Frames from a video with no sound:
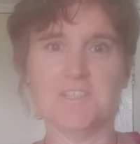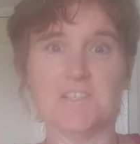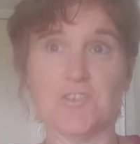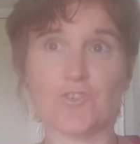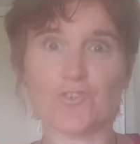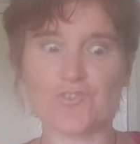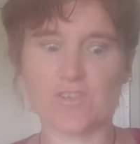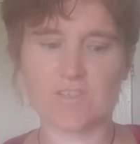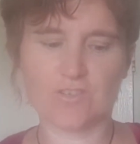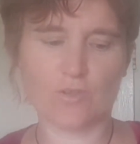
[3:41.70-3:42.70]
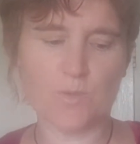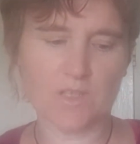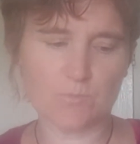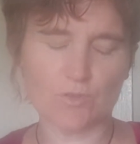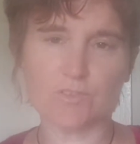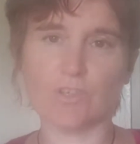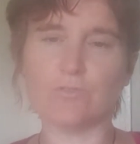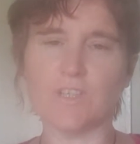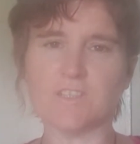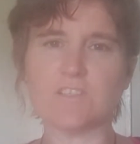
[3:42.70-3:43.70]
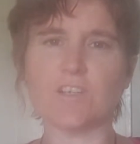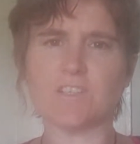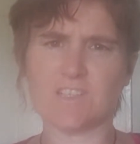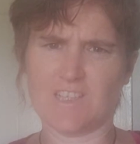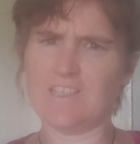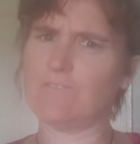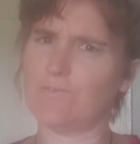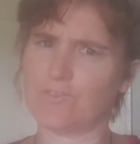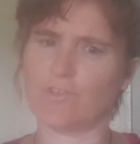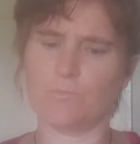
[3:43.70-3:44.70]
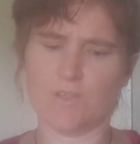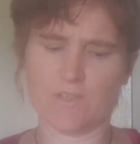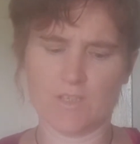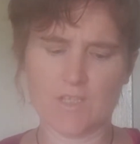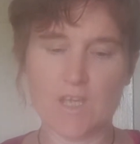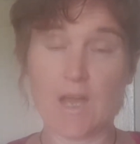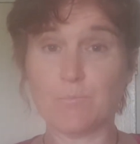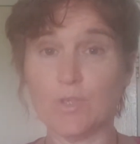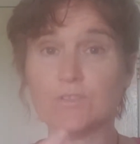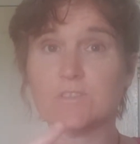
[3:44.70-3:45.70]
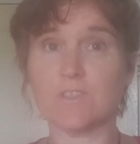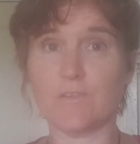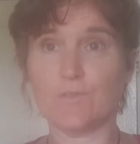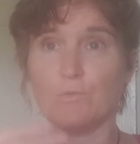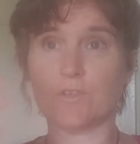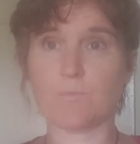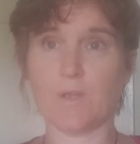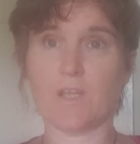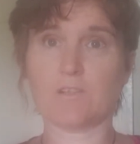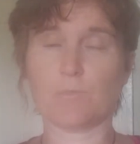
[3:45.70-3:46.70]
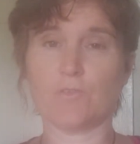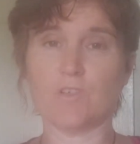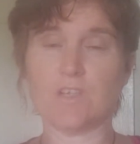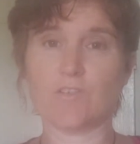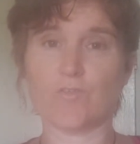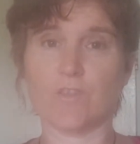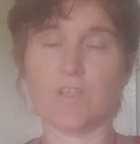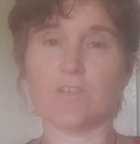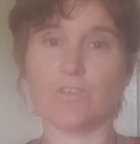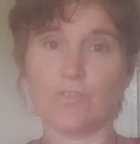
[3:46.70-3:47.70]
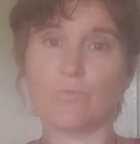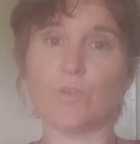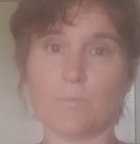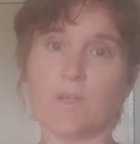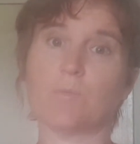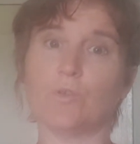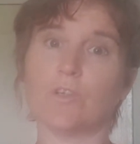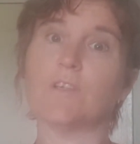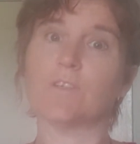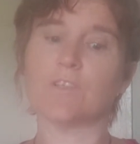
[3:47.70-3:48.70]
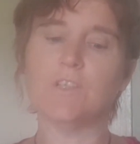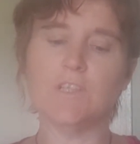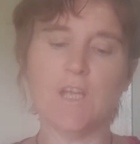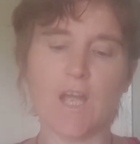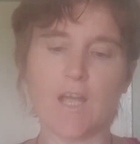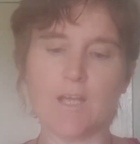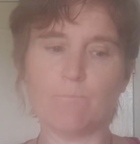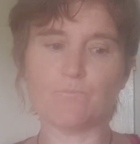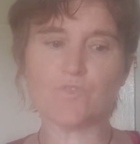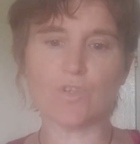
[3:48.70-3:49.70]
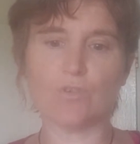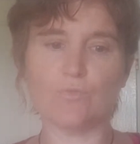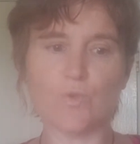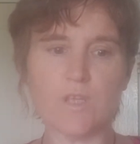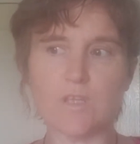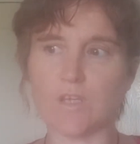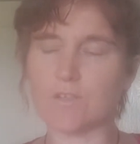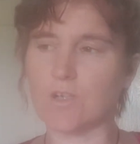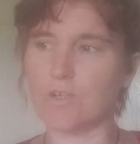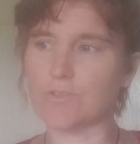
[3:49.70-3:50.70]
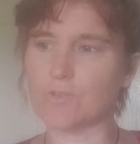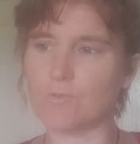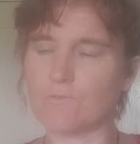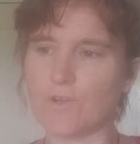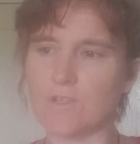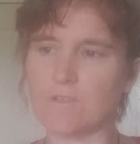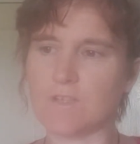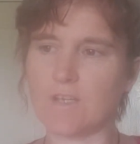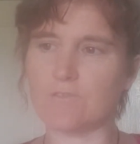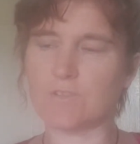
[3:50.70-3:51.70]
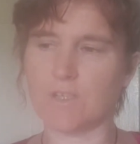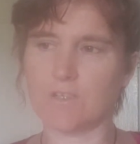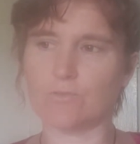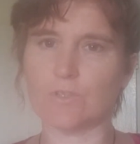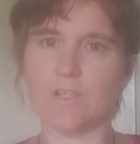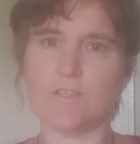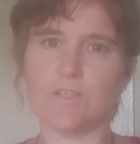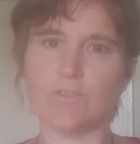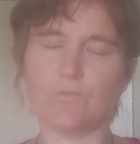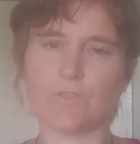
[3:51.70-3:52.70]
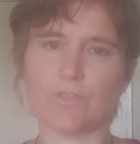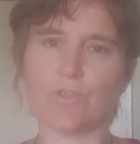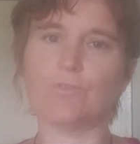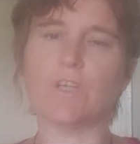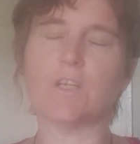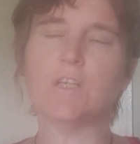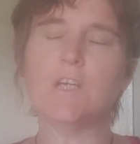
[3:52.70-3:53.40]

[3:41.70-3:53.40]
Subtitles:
industrious that you go picking them all. So it's nice to leave some, I think. And plus, if you want to pick elderberries later in the year, you don't want to pick them all either. So we had gone to a friend's house, an old lady who's cocooning,